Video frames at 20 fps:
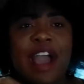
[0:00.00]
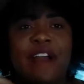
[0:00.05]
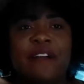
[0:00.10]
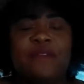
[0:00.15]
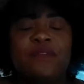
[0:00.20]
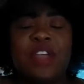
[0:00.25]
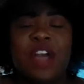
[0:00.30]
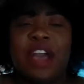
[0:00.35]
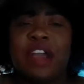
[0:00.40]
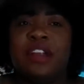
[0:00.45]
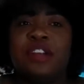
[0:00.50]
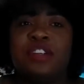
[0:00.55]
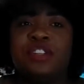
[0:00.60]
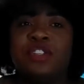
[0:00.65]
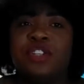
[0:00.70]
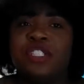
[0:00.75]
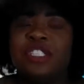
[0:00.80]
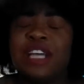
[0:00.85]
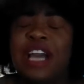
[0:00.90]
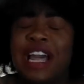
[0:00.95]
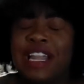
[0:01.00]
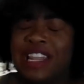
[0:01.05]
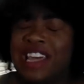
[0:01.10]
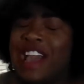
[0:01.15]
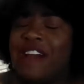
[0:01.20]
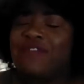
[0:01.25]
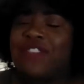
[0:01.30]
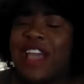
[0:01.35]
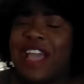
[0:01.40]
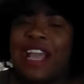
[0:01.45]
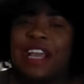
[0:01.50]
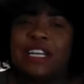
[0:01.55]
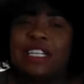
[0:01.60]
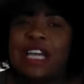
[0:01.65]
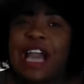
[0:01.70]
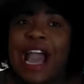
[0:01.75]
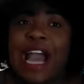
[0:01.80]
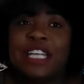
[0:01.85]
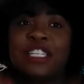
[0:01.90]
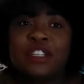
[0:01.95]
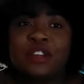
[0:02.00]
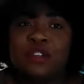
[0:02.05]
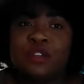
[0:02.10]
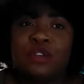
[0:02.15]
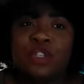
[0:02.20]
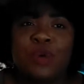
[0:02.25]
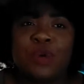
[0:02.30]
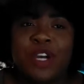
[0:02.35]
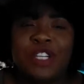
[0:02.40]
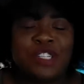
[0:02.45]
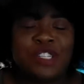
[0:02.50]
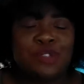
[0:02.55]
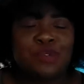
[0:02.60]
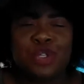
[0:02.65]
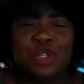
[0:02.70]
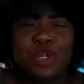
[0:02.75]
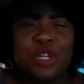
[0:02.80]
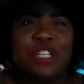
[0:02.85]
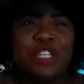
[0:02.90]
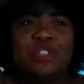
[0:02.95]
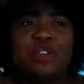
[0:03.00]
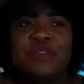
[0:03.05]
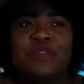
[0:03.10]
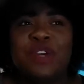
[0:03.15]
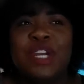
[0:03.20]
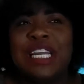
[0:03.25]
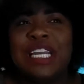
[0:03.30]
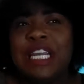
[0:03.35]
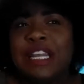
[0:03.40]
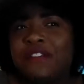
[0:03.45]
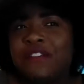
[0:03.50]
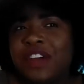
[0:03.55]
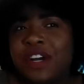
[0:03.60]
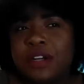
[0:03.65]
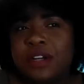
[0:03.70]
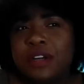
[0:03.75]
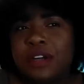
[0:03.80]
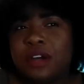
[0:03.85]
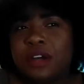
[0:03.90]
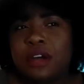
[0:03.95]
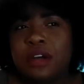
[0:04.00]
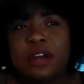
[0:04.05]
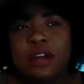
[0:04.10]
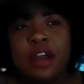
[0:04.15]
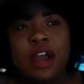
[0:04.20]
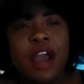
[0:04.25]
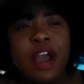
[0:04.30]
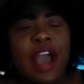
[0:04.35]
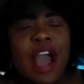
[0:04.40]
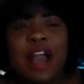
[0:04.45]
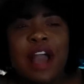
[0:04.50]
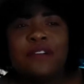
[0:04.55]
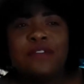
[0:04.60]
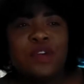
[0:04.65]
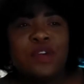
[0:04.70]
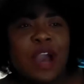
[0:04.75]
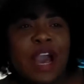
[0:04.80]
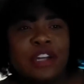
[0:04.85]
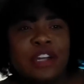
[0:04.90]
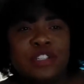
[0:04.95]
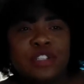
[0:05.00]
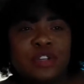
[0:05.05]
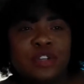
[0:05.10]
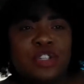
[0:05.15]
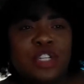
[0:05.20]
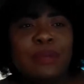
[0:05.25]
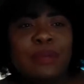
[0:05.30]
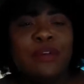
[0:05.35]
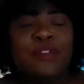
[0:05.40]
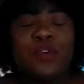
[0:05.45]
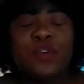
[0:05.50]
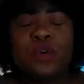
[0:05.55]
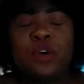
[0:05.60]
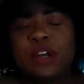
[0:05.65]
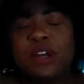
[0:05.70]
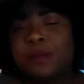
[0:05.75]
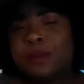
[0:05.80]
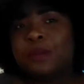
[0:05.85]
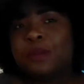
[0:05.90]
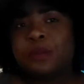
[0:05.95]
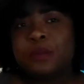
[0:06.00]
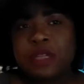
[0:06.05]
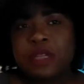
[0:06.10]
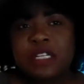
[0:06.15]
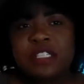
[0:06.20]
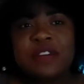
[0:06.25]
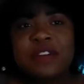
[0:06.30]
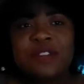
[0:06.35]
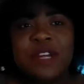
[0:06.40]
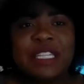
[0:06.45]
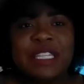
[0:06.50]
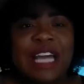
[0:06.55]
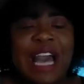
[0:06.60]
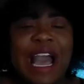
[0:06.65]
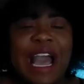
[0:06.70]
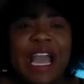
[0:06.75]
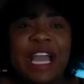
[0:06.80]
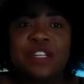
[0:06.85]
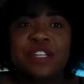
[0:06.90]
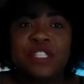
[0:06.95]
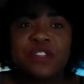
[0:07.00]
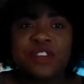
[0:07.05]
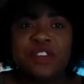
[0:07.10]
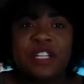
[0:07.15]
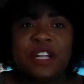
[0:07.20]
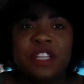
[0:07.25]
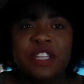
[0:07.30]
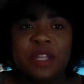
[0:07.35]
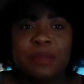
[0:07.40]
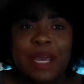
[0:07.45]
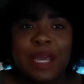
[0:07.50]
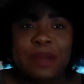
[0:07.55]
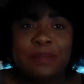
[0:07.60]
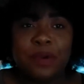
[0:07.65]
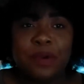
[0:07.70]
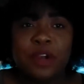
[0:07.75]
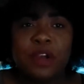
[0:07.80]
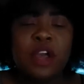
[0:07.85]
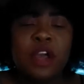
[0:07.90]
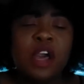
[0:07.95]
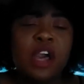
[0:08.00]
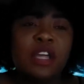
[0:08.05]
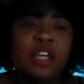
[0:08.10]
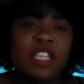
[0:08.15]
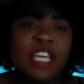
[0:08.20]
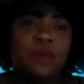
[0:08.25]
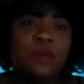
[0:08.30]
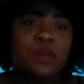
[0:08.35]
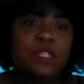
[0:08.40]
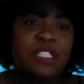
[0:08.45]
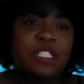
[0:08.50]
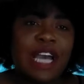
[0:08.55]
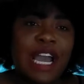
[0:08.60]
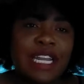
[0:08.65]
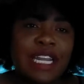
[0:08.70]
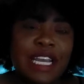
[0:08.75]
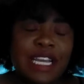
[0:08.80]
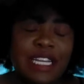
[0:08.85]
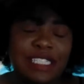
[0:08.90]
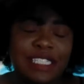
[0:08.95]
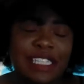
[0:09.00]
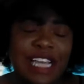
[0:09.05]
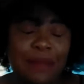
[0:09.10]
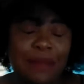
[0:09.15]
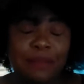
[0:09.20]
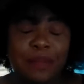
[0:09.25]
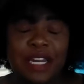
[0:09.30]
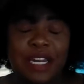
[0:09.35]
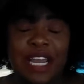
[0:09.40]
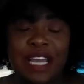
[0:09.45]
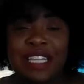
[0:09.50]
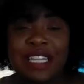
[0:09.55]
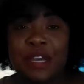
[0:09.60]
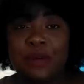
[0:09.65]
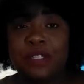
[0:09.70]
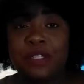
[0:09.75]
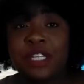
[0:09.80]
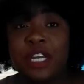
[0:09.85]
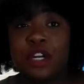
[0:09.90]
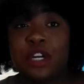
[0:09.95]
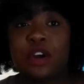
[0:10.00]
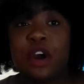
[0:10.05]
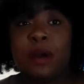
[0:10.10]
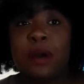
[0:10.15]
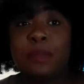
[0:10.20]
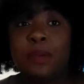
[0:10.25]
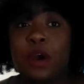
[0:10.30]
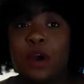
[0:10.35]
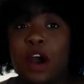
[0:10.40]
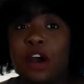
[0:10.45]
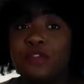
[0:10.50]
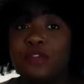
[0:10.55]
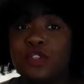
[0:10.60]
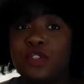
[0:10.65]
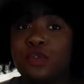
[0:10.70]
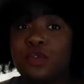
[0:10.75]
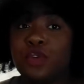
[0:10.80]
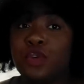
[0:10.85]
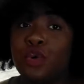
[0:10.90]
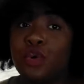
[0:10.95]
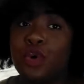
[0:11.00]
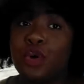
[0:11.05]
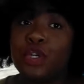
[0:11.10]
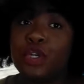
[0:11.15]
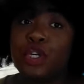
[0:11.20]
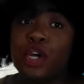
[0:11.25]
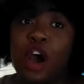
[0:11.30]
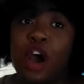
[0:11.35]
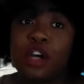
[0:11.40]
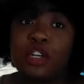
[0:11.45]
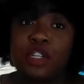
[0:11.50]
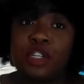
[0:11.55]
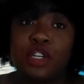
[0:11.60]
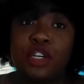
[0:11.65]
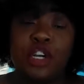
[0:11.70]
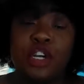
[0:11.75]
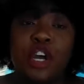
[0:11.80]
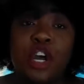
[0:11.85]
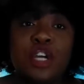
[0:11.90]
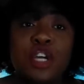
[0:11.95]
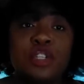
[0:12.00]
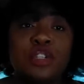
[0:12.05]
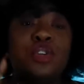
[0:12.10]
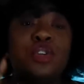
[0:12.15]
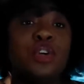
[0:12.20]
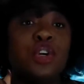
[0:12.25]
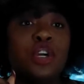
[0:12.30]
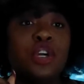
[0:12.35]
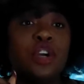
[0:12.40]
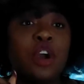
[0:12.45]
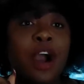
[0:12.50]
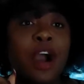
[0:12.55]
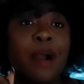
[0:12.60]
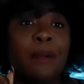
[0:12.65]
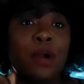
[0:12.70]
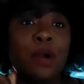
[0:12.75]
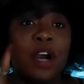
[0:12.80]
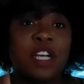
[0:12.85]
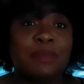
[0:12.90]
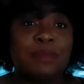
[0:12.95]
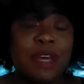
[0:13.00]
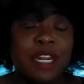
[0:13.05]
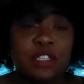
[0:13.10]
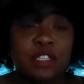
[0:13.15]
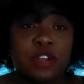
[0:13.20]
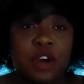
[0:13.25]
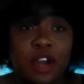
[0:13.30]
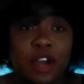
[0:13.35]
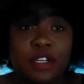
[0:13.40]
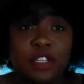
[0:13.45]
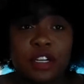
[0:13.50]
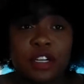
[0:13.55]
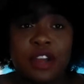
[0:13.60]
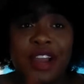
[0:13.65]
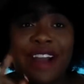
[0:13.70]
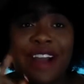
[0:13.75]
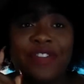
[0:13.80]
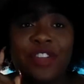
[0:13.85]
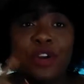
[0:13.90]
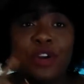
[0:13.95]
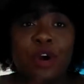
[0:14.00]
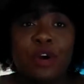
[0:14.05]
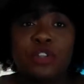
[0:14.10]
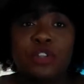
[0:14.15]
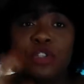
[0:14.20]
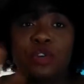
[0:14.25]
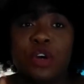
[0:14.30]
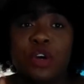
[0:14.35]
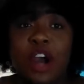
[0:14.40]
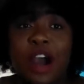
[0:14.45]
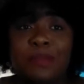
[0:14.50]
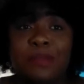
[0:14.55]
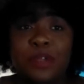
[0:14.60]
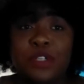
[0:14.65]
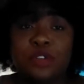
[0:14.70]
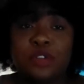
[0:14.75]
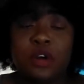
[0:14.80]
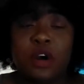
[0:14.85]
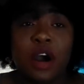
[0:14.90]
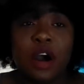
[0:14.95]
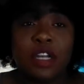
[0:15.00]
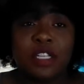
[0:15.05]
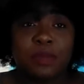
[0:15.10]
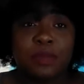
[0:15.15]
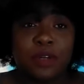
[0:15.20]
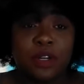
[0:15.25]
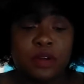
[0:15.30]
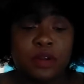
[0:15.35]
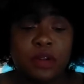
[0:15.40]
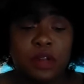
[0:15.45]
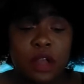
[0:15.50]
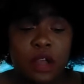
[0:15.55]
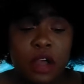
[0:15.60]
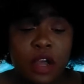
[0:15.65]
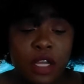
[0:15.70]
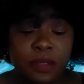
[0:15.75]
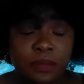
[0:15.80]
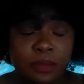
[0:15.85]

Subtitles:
And then they have to ask you those questions, which are like, do you have kidney failure? Have you had surgery before? Stuff like that, and just fill out the paper. They will sign it and stamp it, and they will send a copy off to your doctor, to your cosmetic doctor, and then also a copy to the hospital.